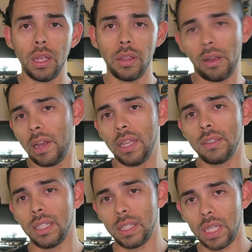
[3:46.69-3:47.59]
There
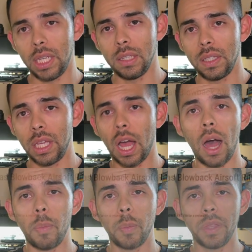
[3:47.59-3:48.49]
is the TNT
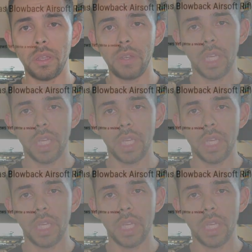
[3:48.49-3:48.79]
hop-up that you